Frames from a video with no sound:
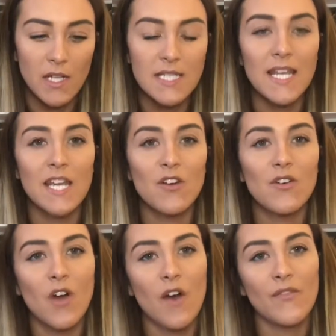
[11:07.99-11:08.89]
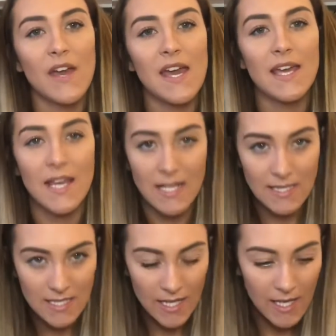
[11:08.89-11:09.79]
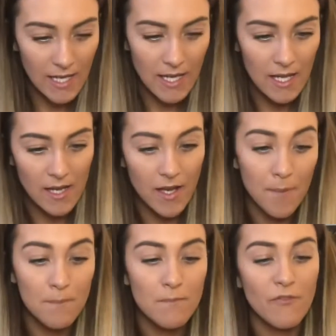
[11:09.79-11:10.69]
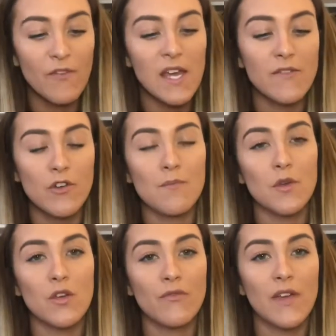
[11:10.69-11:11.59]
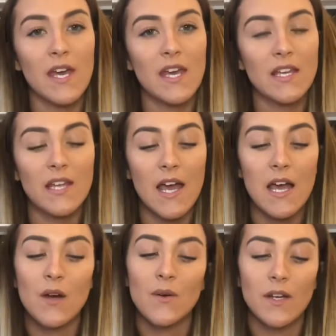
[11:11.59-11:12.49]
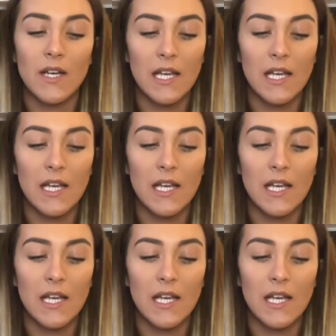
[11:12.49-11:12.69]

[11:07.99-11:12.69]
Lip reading: Tea or coffee? It's tea. Favourite movie? Now,